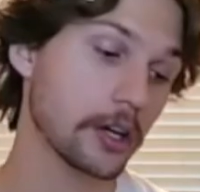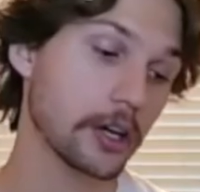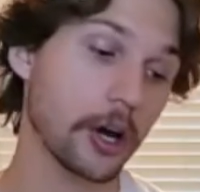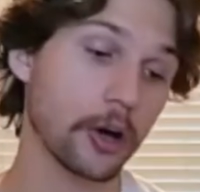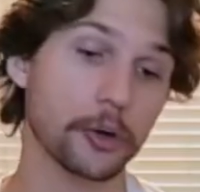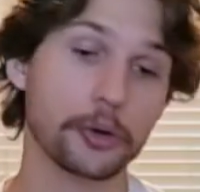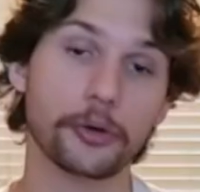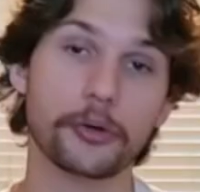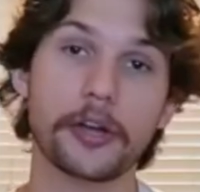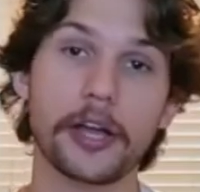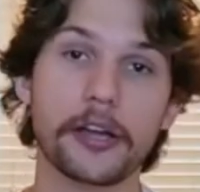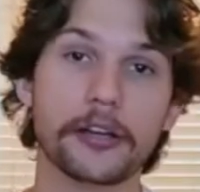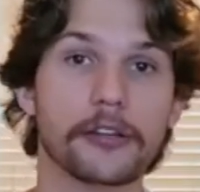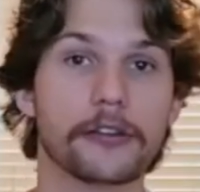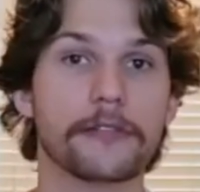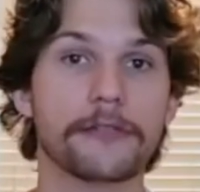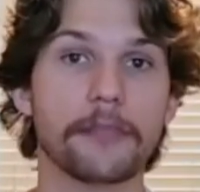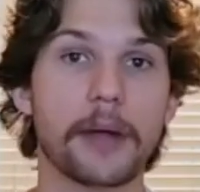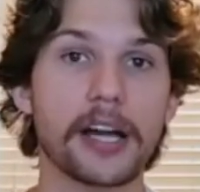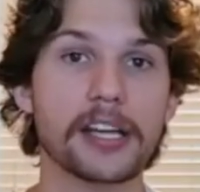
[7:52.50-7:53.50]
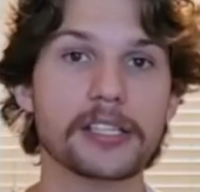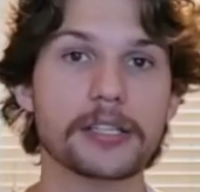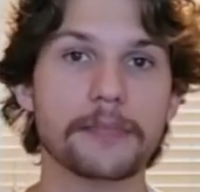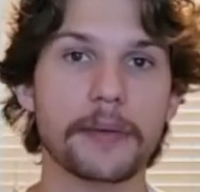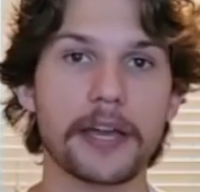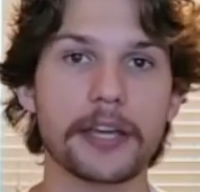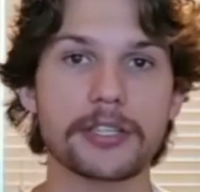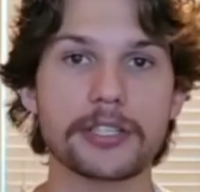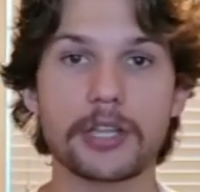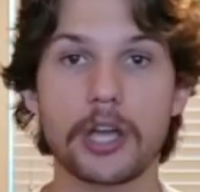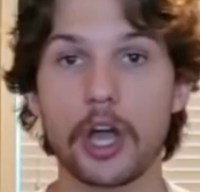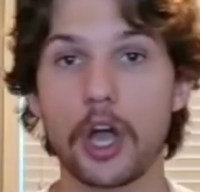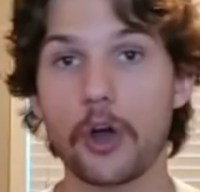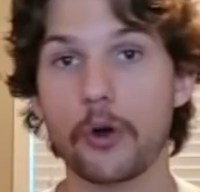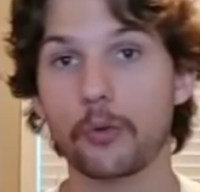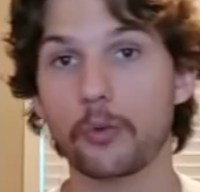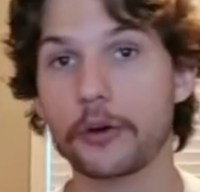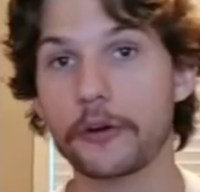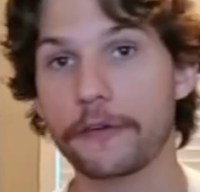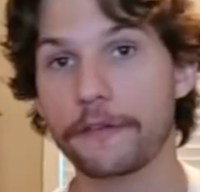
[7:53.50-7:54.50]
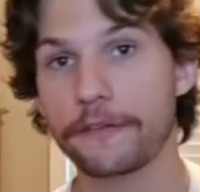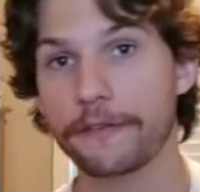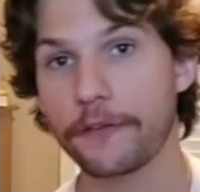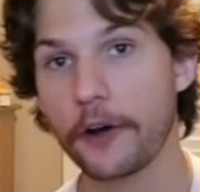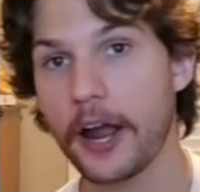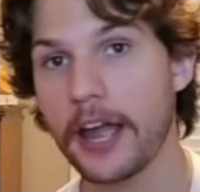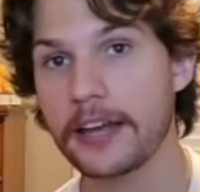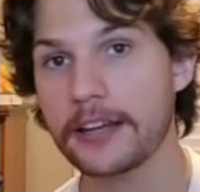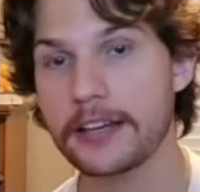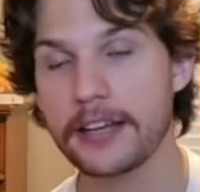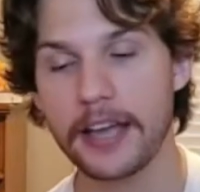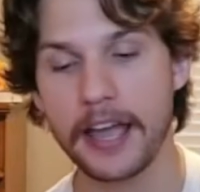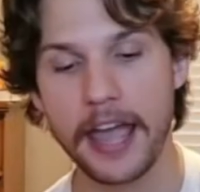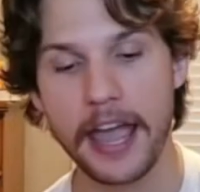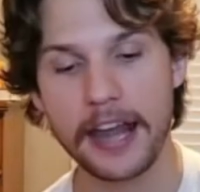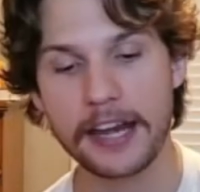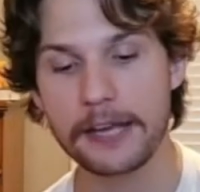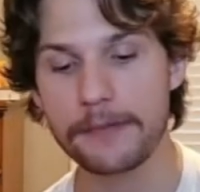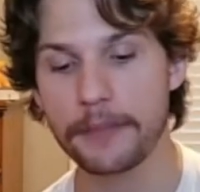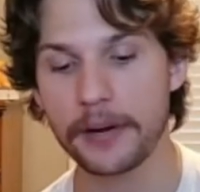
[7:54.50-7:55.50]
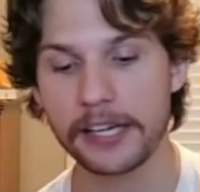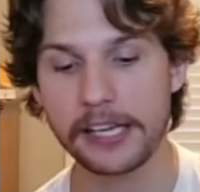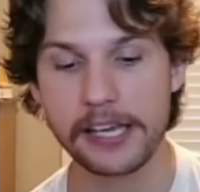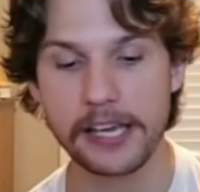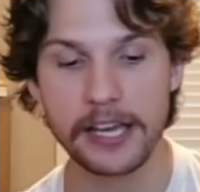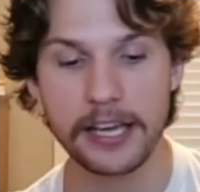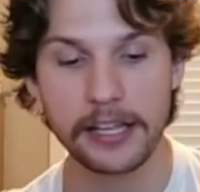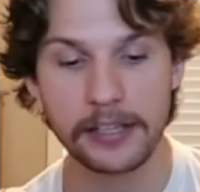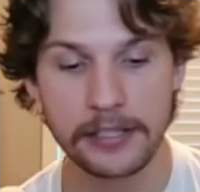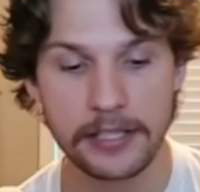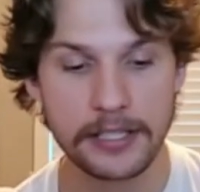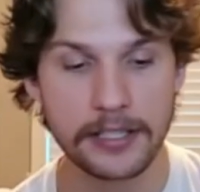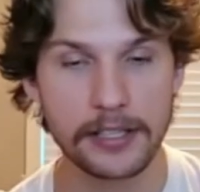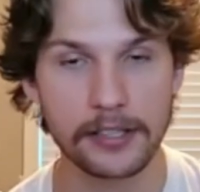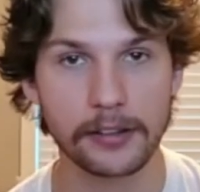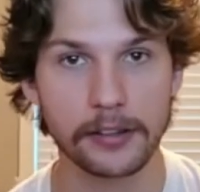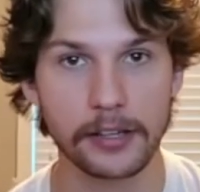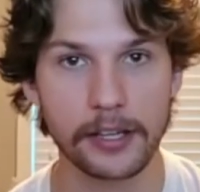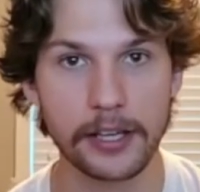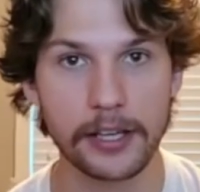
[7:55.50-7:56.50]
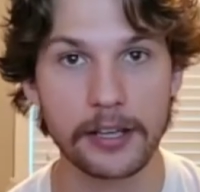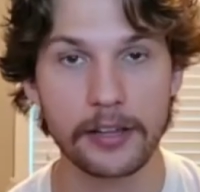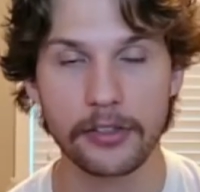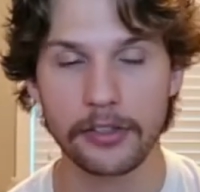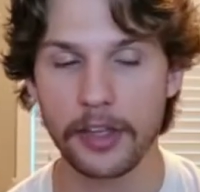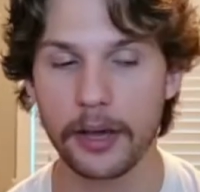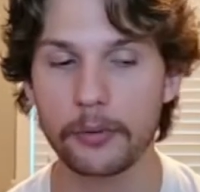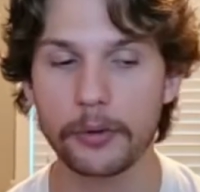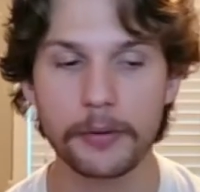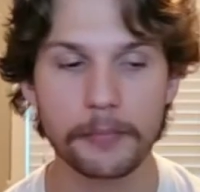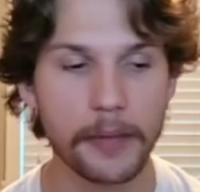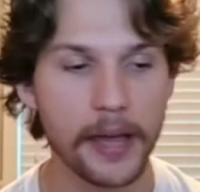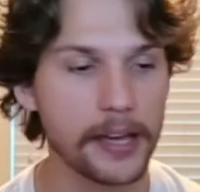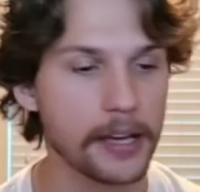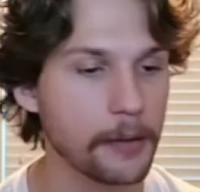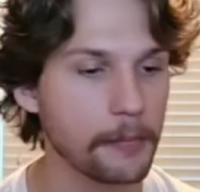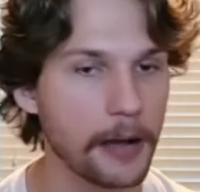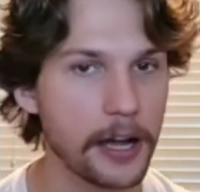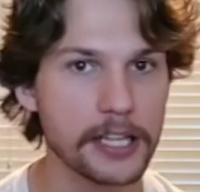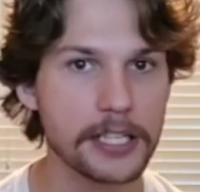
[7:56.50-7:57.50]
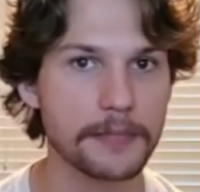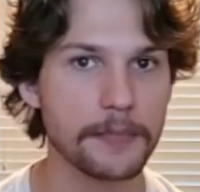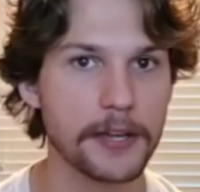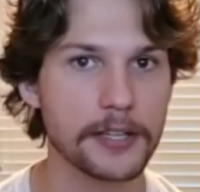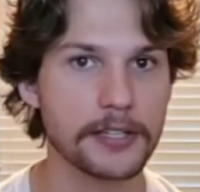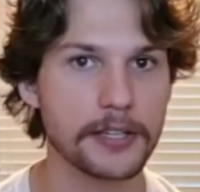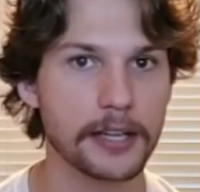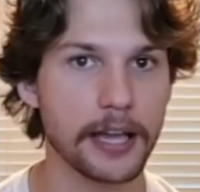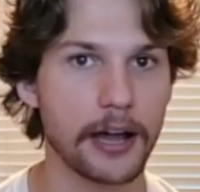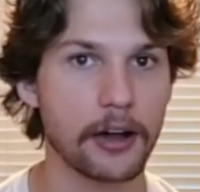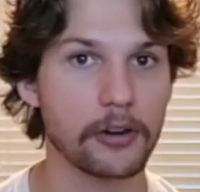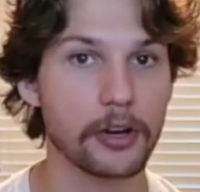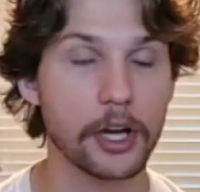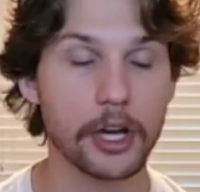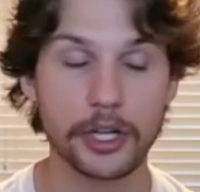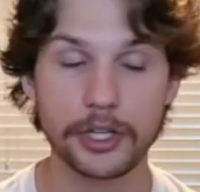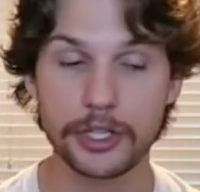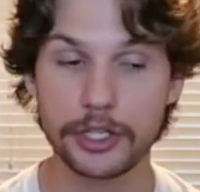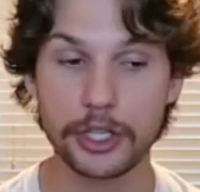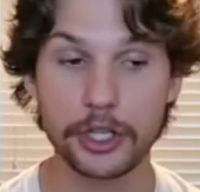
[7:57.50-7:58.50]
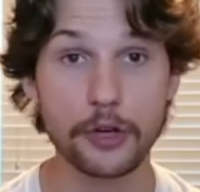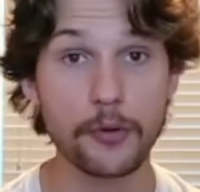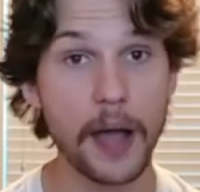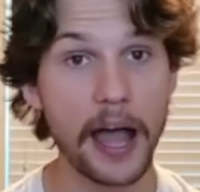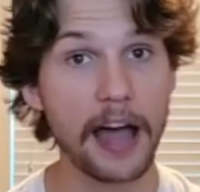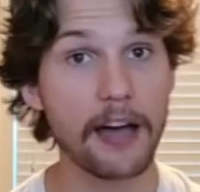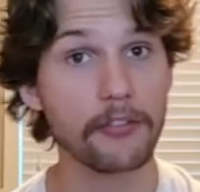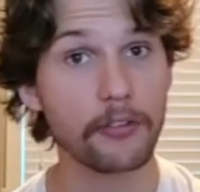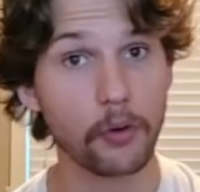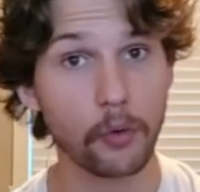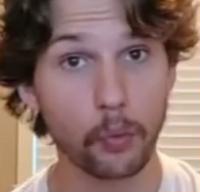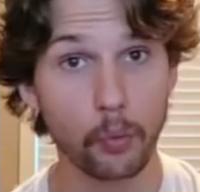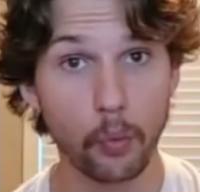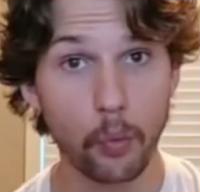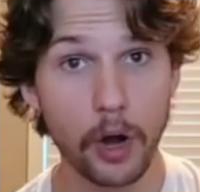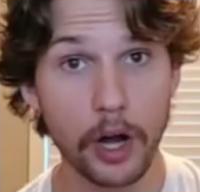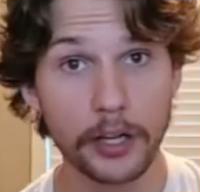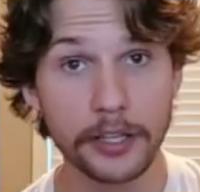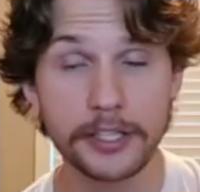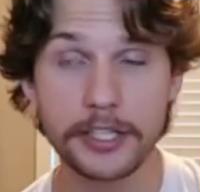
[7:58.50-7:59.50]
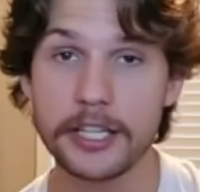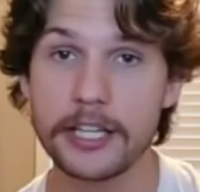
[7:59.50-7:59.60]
co-creator of MySpace, would friend anybody instantly that would make a MySpace account. So you have one